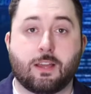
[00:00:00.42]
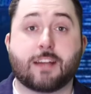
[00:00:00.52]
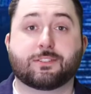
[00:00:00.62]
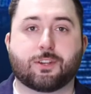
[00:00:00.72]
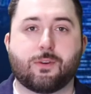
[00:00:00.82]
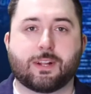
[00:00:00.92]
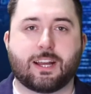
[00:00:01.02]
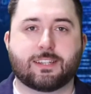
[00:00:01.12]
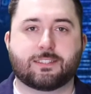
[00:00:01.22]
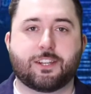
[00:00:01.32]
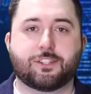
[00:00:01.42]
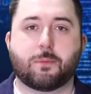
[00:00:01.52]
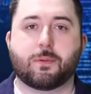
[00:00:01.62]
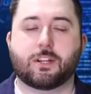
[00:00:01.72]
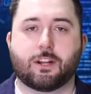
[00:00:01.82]
How's it going, guys?
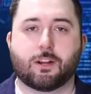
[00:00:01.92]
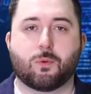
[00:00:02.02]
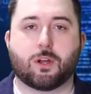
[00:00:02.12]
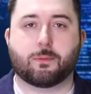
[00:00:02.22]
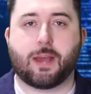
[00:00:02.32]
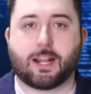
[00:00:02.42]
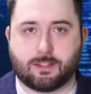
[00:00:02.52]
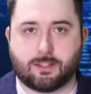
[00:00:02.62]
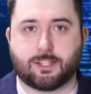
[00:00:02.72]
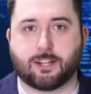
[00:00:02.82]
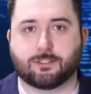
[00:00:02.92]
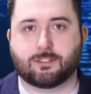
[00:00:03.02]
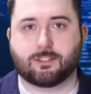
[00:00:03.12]
TJ Bennett here and welcome back to the channel.